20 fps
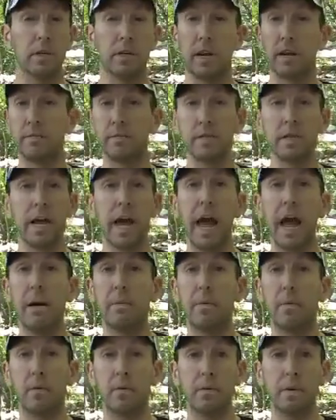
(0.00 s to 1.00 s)
And I've seen it
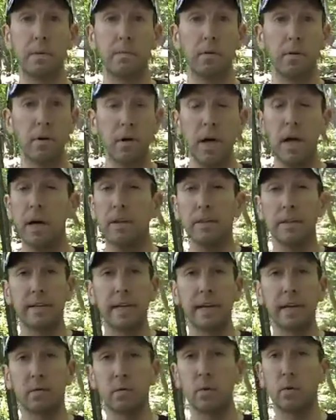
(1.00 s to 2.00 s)
happen with people. They
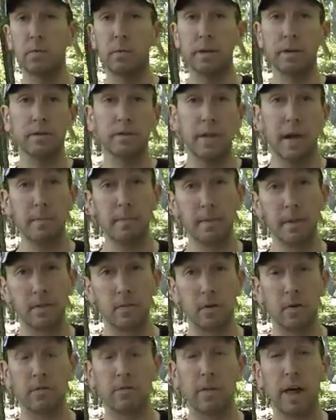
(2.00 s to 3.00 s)
take a real big step and they
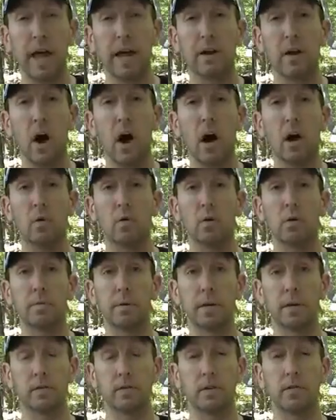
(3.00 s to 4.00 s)
sort of land awkward
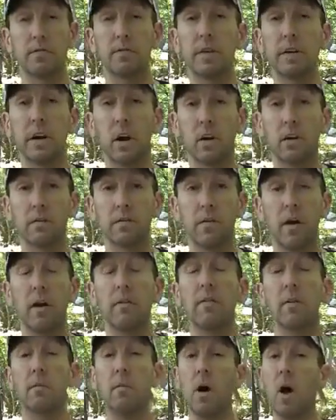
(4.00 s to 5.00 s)
because their feet aren't in front
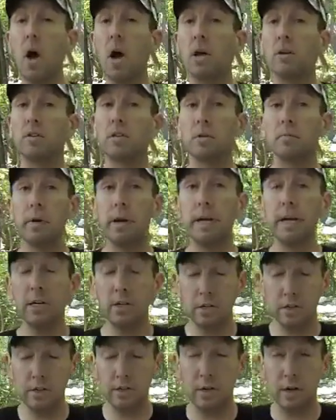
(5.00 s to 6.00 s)
of them. So you're making
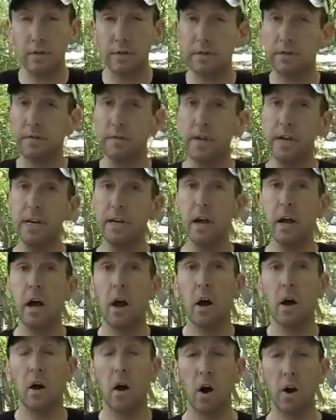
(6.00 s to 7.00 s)
sure that your feet
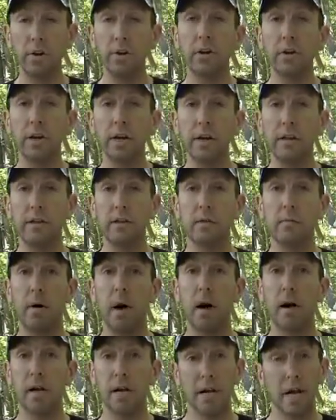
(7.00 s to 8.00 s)
are underneath your
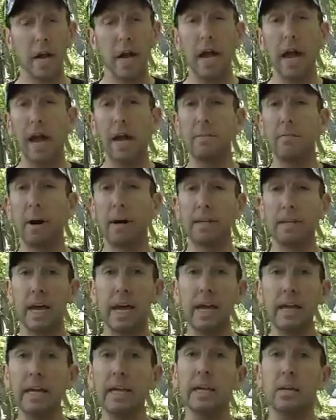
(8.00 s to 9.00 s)
body, and by
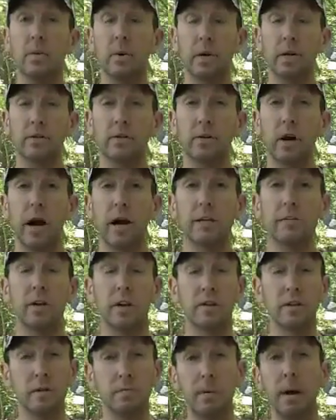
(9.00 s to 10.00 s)
taking quick strides,
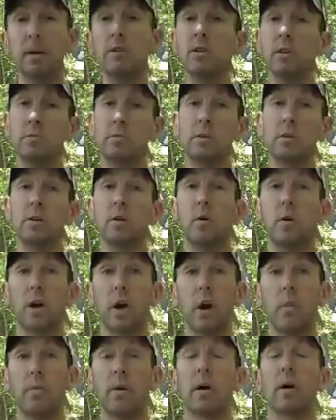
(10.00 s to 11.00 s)
especially when you're going
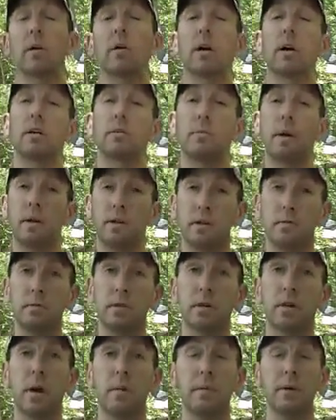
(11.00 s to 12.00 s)
uphill, especially when
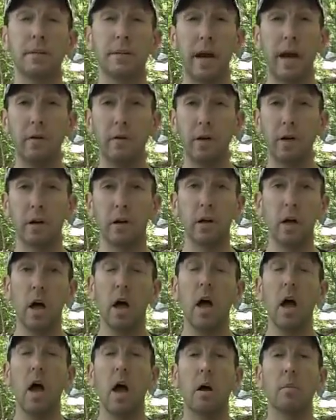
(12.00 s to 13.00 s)
you're coming downhill,
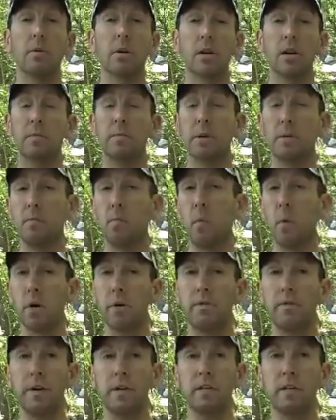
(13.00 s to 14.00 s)
you're going to be more
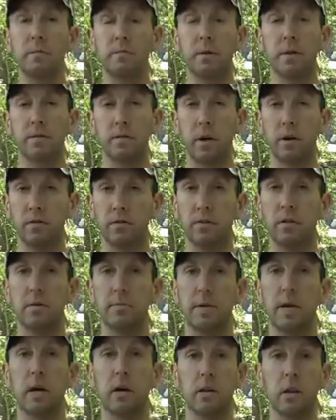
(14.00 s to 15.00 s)
efficient, but it's also going to
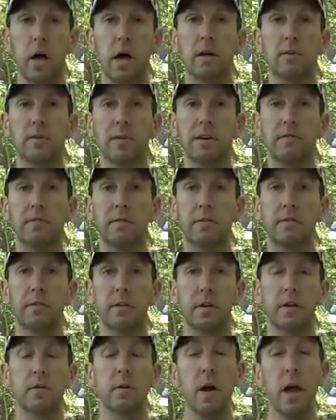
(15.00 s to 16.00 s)
be a lot safer for
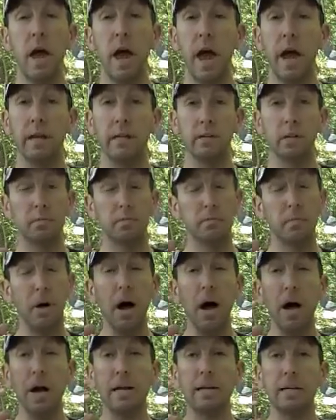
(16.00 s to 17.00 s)
you. And your
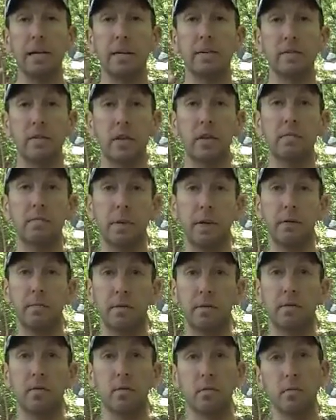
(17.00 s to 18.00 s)
mind is going to be able
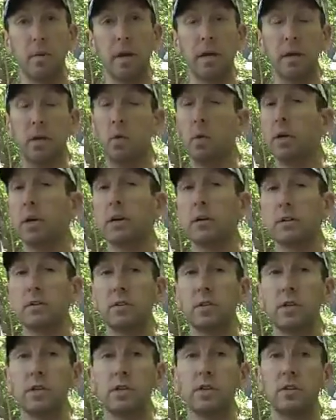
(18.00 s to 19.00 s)
to make quicker
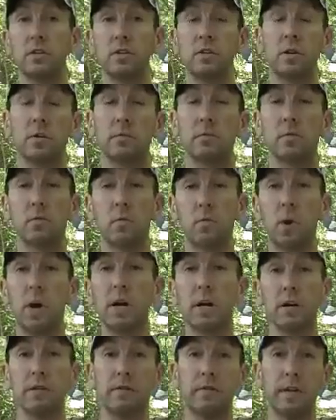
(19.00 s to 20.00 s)
decisions in terms of where
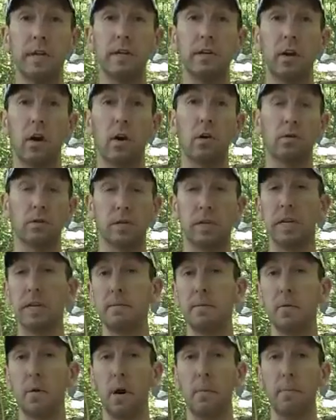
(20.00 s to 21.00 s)
your feet go to
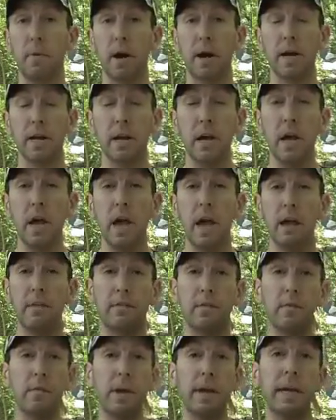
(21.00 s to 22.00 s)
keep you upright. If
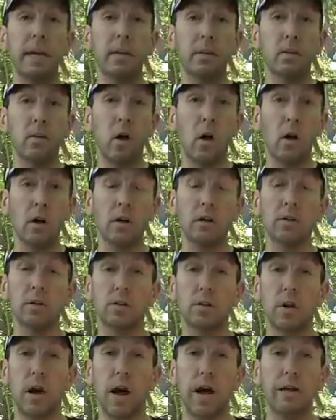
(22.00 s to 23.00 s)
you're making longer
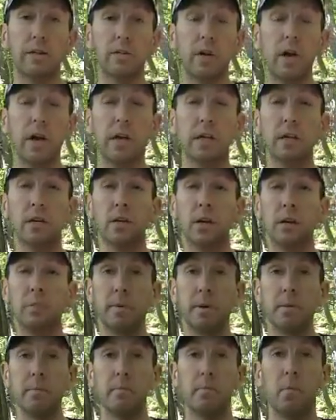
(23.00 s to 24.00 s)
strides, you're going to
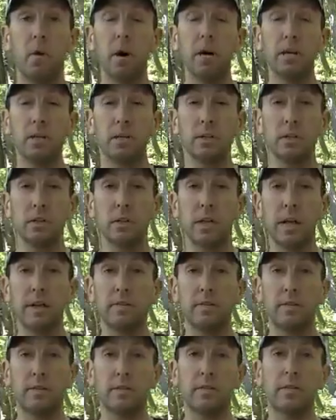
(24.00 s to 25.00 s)
be much less
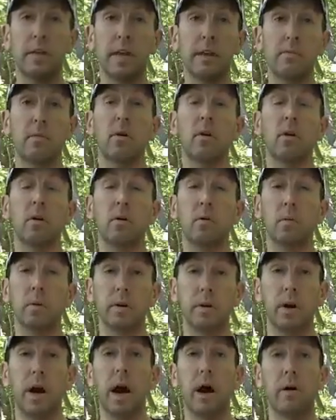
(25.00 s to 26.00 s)
stable when
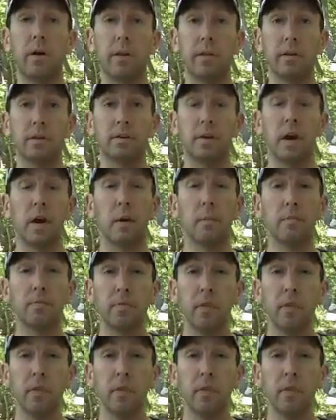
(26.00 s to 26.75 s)
you're out on the trail.